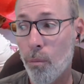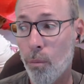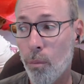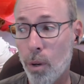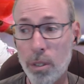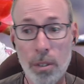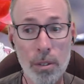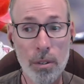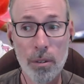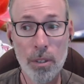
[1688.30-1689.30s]

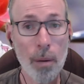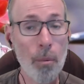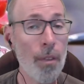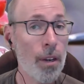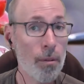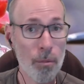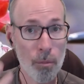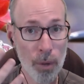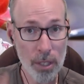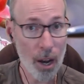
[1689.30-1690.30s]
was someone that
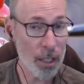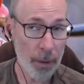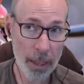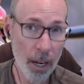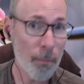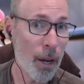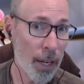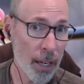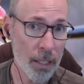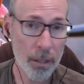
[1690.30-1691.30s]
we talked about, I think, on Monday,
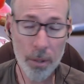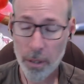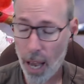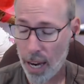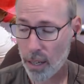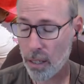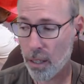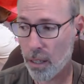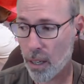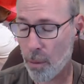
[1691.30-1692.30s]
because he was added
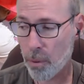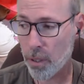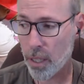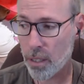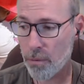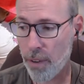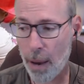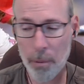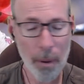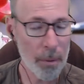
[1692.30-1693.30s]
in a couple of leagues in
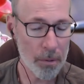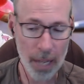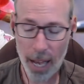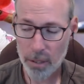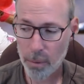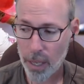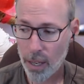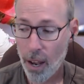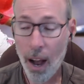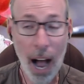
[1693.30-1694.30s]
Fab, or maybe it was last week.
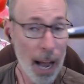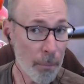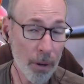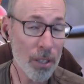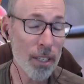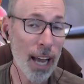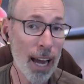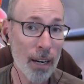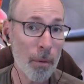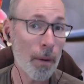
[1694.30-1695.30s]
I personally
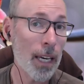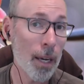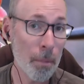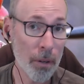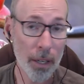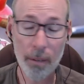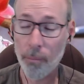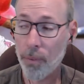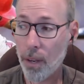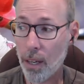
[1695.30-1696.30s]
added him in my keeper league
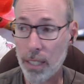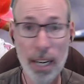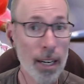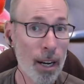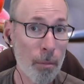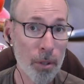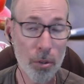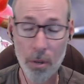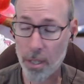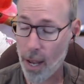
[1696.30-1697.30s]
because I needed help at
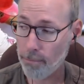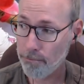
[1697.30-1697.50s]
shortstop.